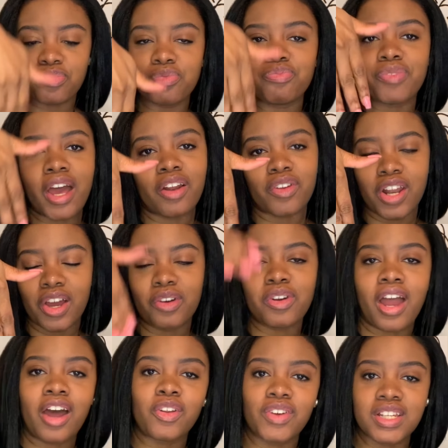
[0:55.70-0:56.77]
I don't know
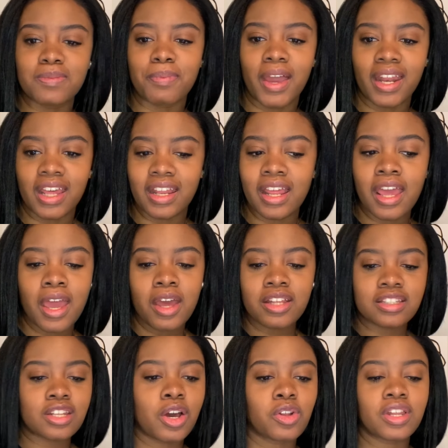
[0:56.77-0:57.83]
how to explain it.
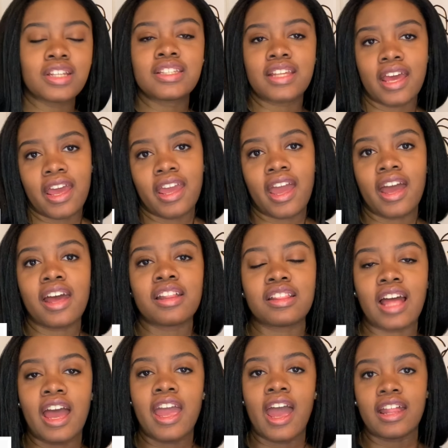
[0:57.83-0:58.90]
So let's say
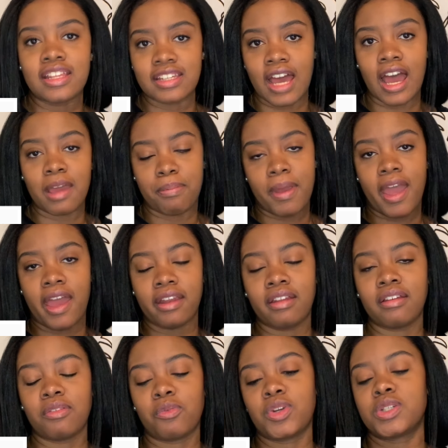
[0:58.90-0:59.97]
I had an iPad,
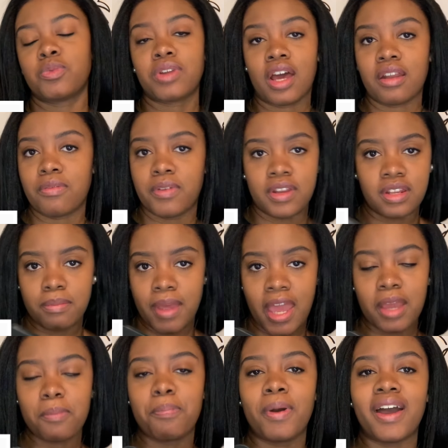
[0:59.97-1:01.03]
which would not have fit in the
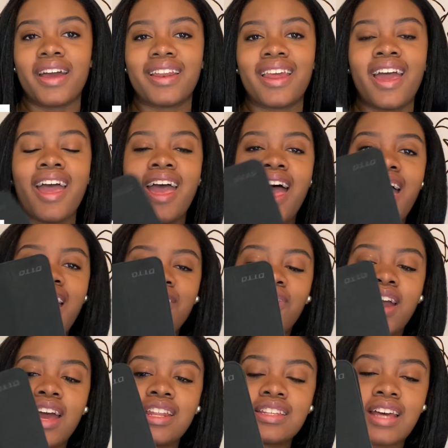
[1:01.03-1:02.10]
bag, but if I
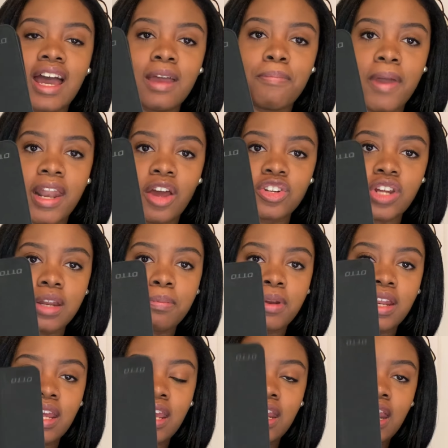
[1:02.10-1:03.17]
had this iPad and I was trying to put it
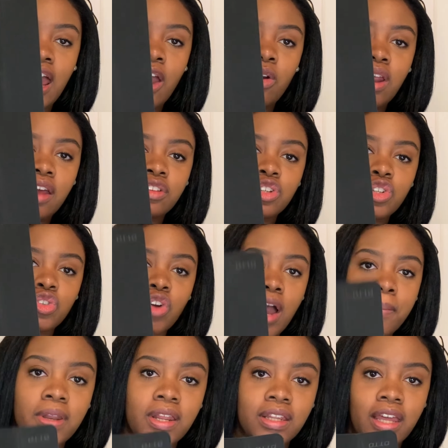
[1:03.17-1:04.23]
in, I would have to drop
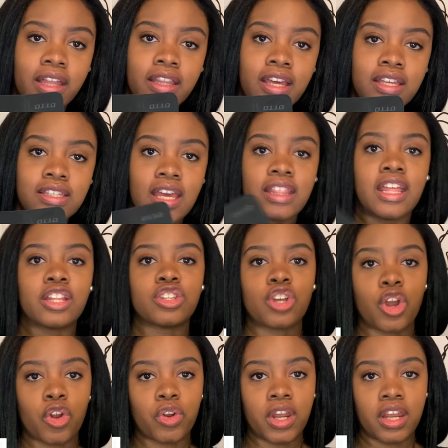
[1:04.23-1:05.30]
like this and then
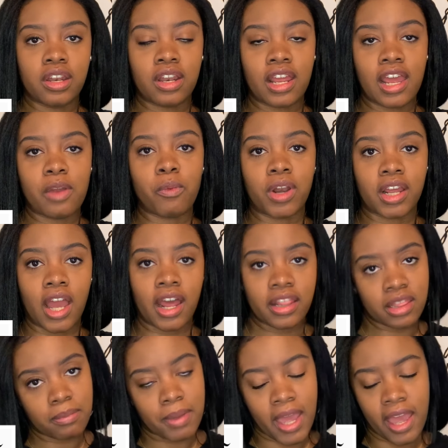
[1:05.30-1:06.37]
turn it when it got in
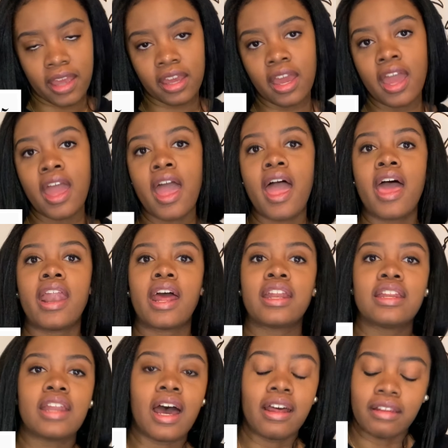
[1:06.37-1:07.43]
the bag. And I did
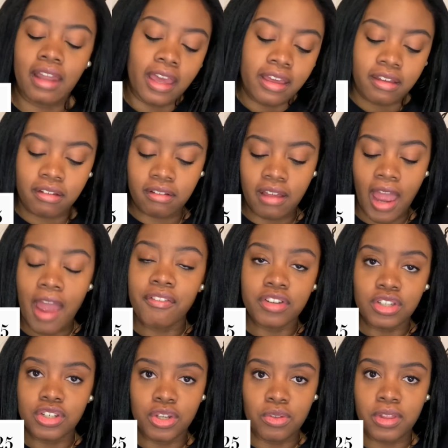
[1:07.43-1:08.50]
not like having to
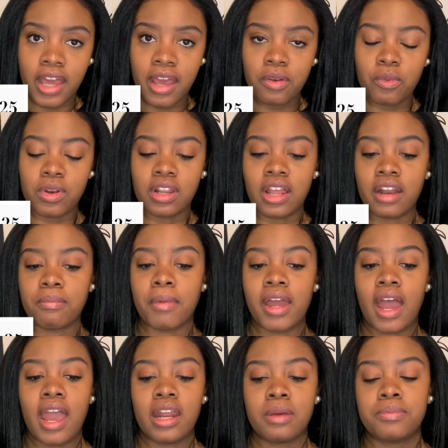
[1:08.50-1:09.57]
do that with a lot of my
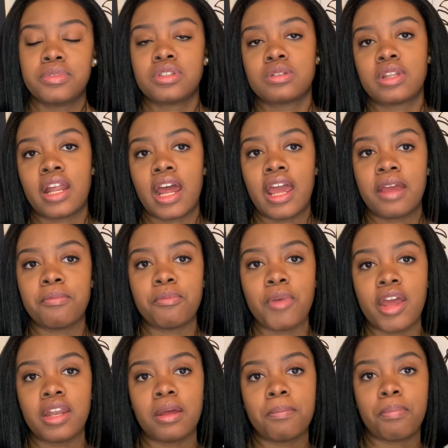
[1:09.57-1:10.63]
items that I
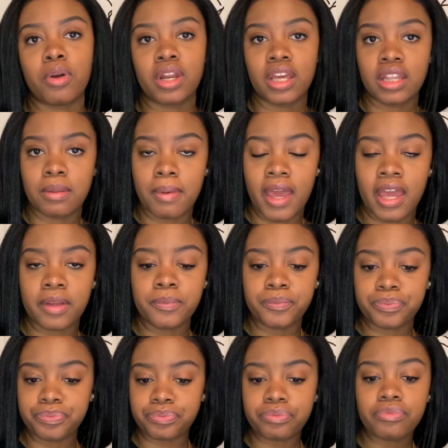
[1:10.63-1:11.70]
end up putting in the bag.
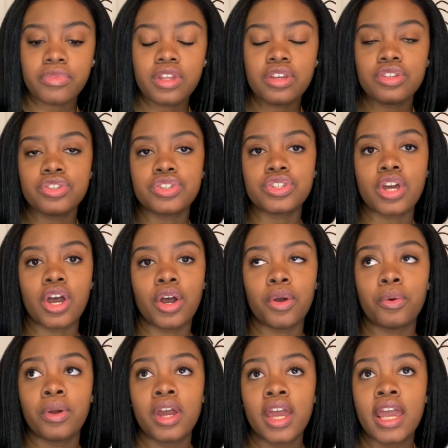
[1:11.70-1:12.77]

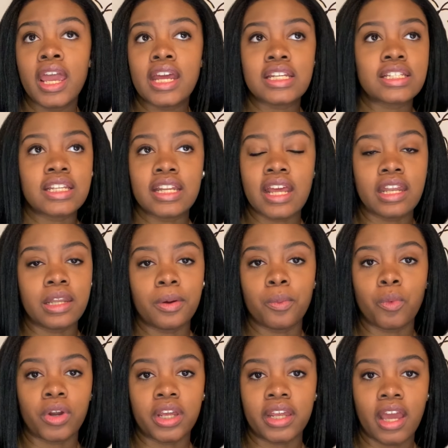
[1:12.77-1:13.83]
So it just didn't end up
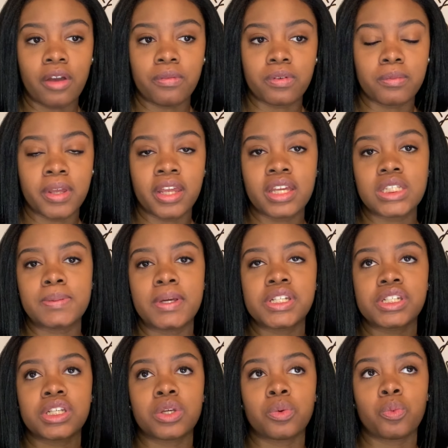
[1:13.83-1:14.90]
working out for me,
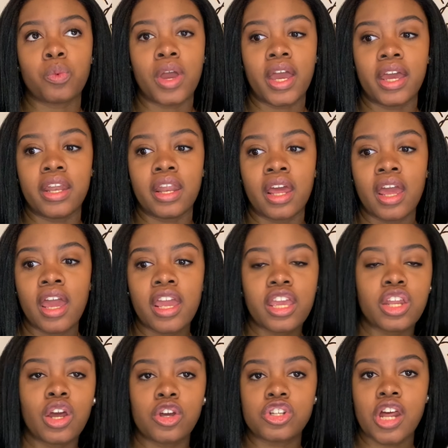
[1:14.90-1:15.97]
especially when,
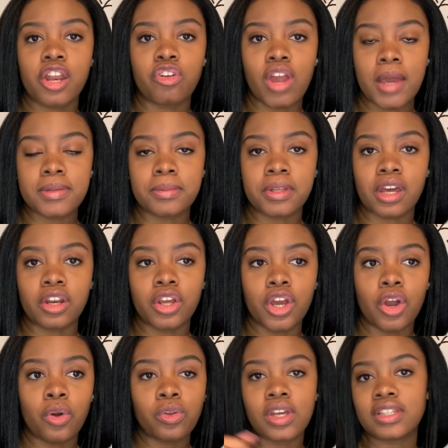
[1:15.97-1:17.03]
I was trying to grab something on the
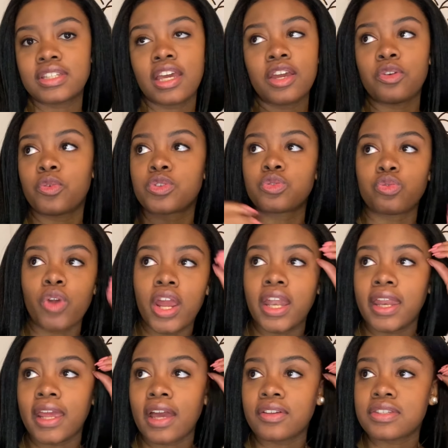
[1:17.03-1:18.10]
go. Let's say it was
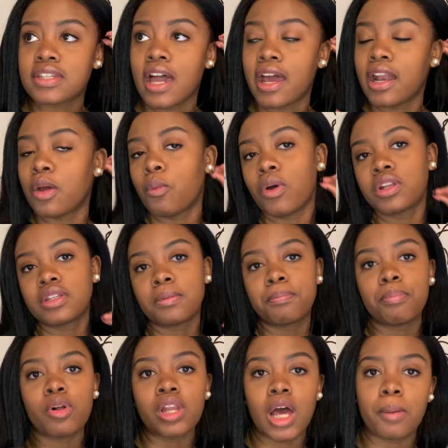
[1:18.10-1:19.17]
raining outside and I wanted to
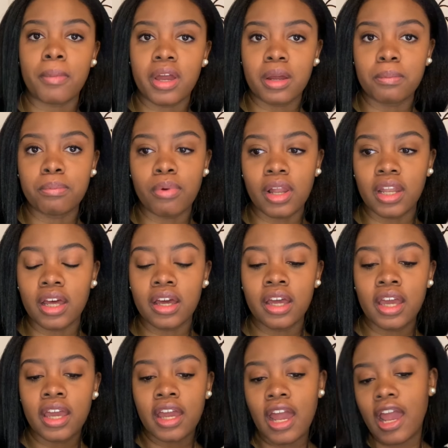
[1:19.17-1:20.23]
pull out my umbrella.
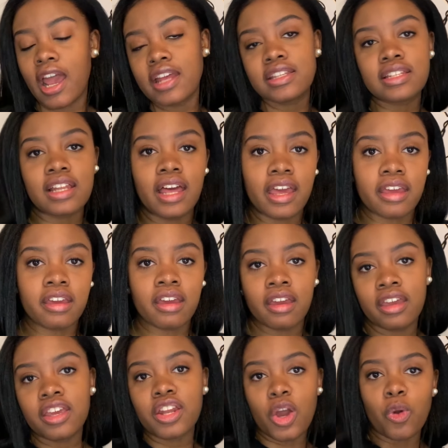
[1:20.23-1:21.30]
I had to
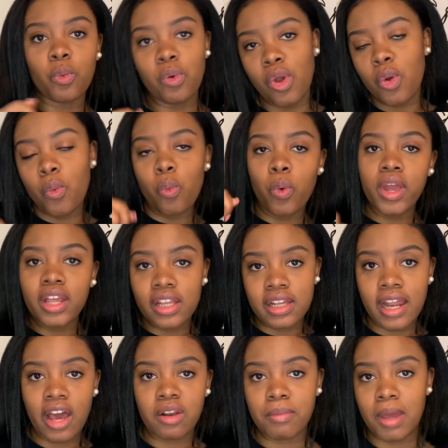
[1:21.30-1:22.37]
wiggle it
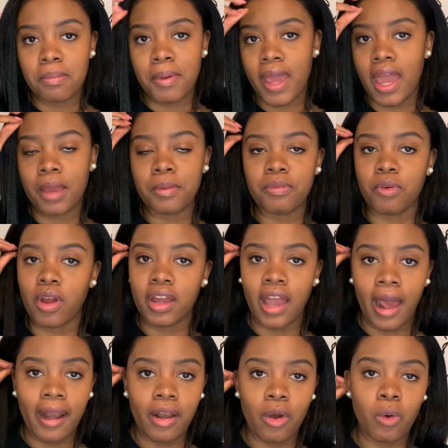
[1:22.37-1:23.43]
out of my bag before I
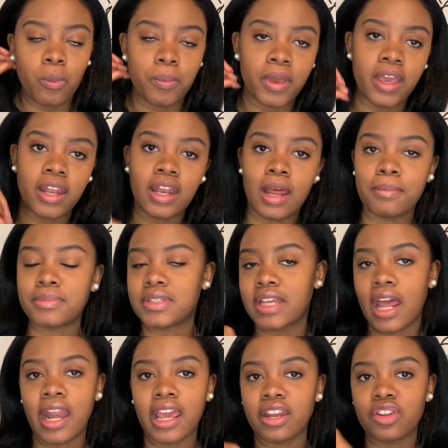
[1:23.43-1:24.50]
got it open. I'm
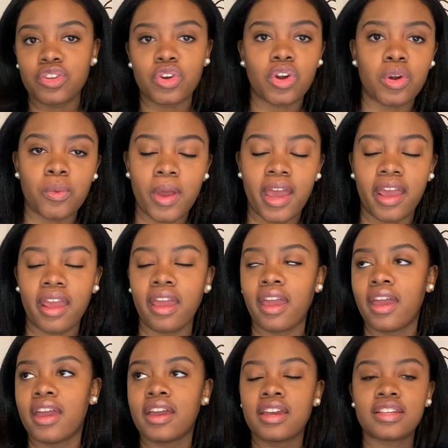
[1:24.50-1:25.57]
standing in a doorway.
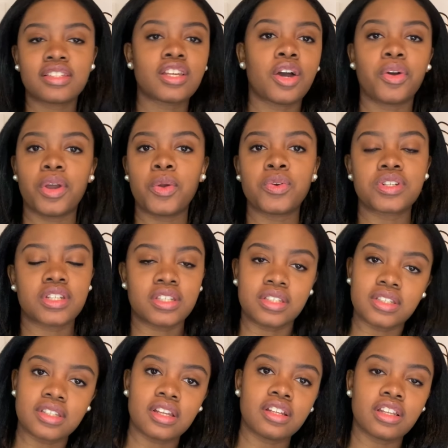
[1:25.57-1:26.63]
So it was
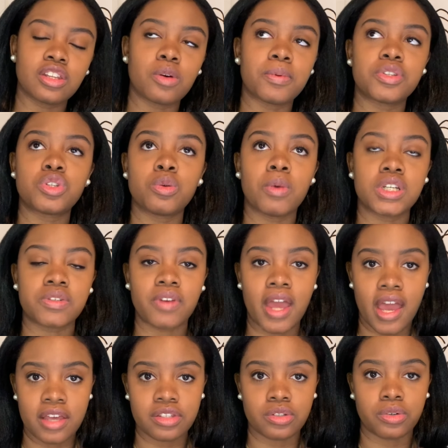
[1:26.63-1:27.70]
just a little bit too much of a
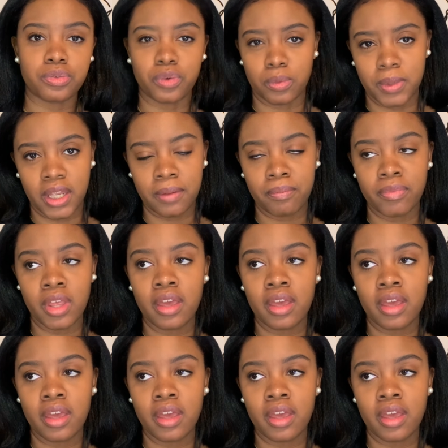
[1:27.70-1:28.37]
hassle for me.